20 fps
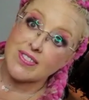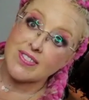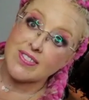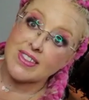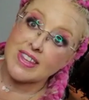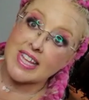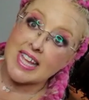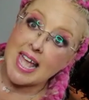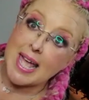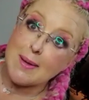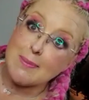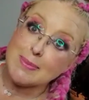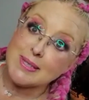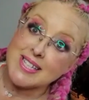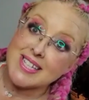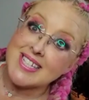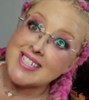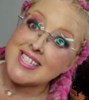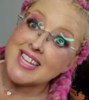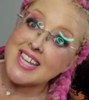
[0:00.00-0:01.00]
the
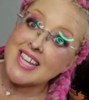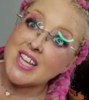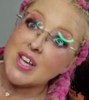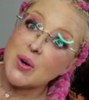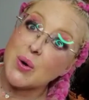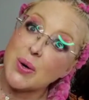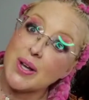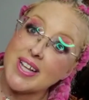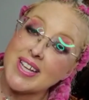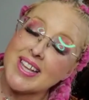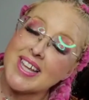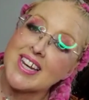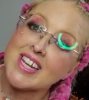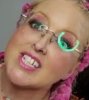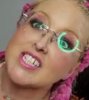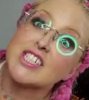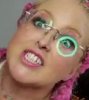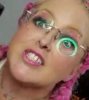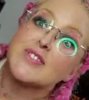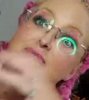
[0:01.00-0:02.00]
MCT oil and it
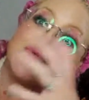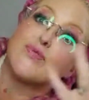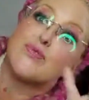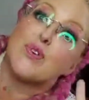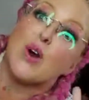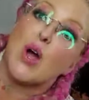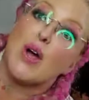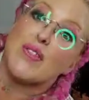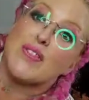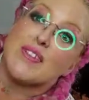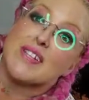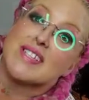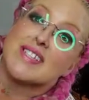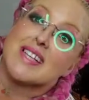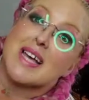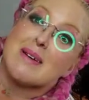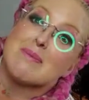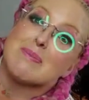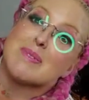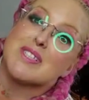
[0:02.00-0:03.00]
just frothes
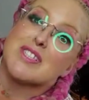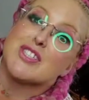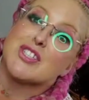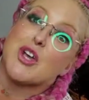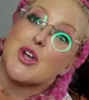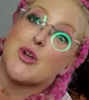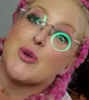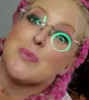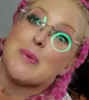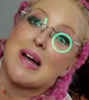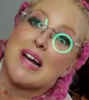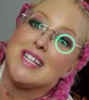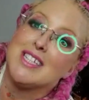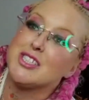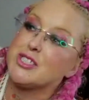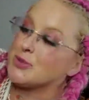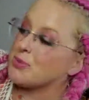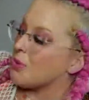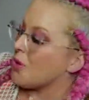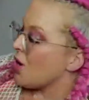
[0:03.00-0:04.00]
up so
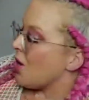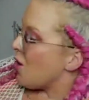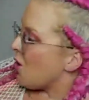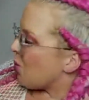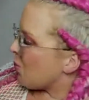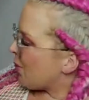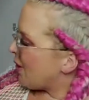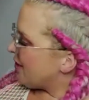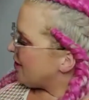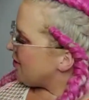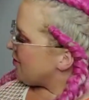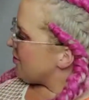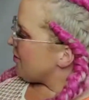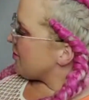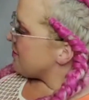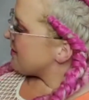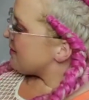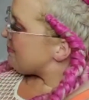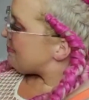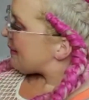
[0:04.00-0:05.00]
much when you
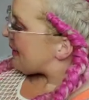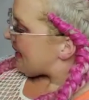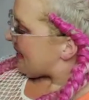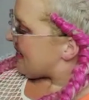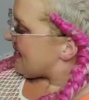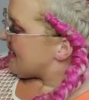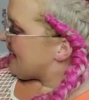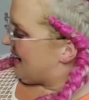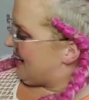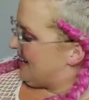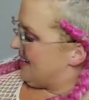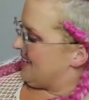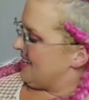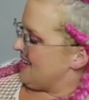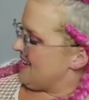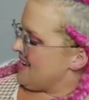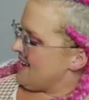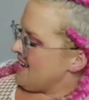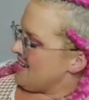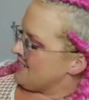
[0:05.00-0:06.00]
use a blender.
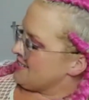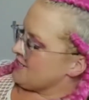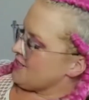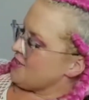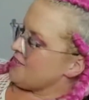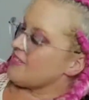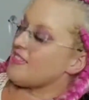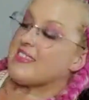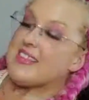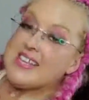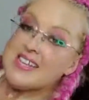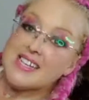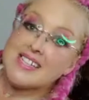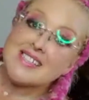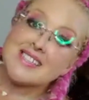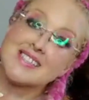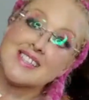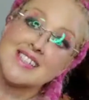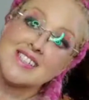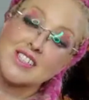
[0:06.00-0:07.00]
So
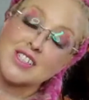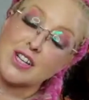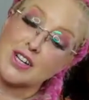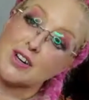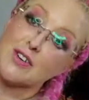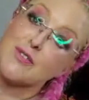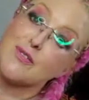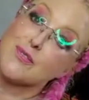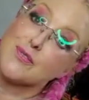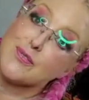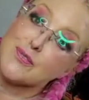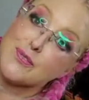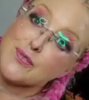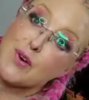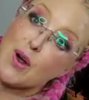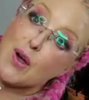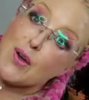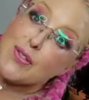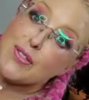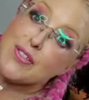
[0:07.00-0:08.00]
this is going to
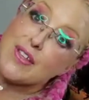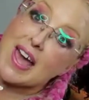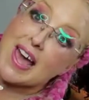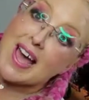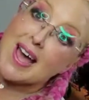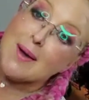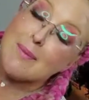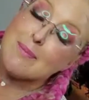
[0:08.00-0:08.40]
froth up